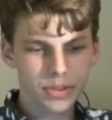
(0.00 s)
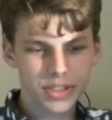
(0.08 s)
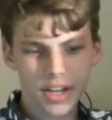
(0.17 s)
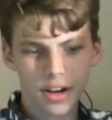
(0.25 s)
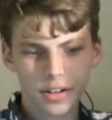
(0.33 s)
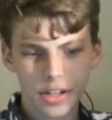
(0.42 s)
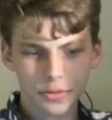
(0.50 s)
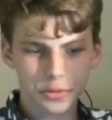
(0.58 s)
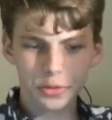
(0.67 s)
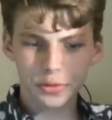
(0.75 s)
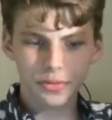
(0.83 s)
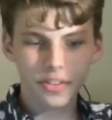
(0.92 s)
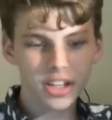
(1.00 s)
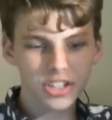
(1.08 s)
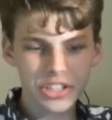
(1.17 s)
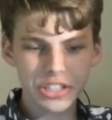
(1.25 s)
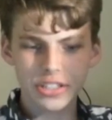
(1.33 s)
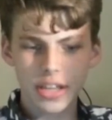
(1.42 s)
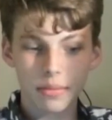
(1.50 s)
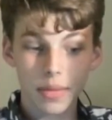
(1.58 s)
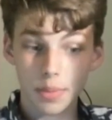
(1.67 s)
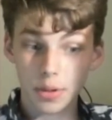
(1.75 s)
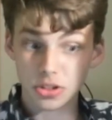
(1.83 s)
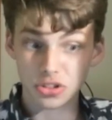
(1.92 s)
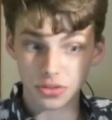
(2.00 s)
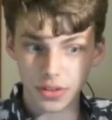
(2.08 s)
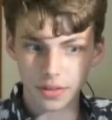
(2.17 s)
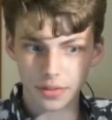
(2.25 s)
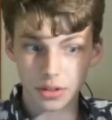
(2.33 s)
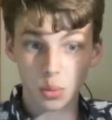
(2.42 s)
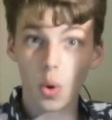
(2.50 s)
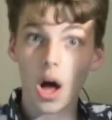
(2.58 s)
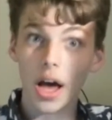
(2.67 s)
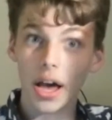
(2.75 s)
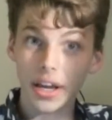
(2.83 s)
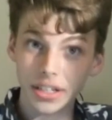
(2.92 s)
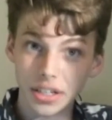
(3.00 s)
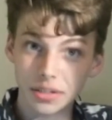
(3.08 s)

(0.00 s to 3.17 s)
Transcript: dairy, fruit and veggies, and my personal favorite, wine.